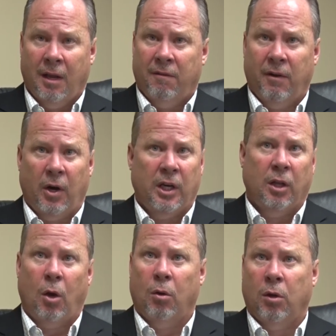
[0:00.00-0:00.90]
very
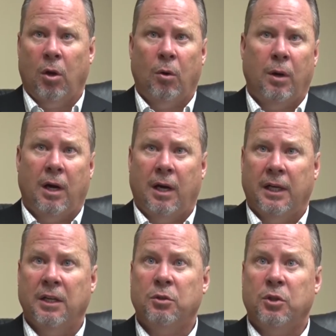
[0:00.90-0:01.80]
low, low uh,
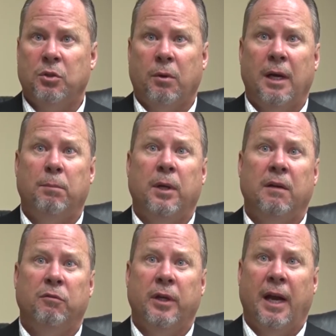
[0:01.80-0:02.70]
interest rate. But
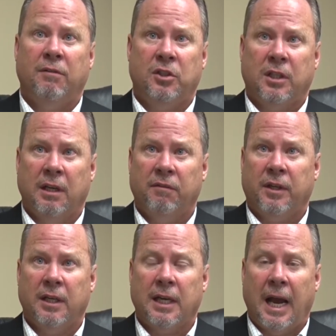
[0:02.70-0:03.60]
if we have
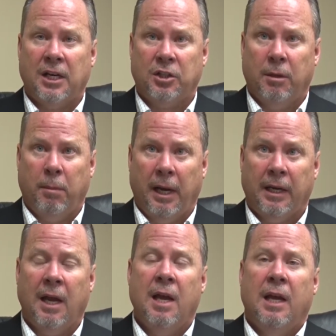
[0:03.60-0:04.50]
significant cash in the
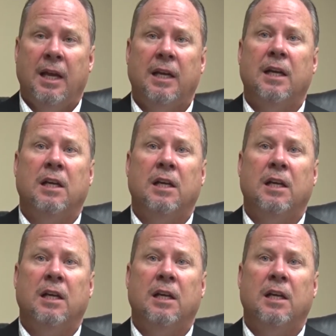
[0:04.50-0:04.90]
bank, it can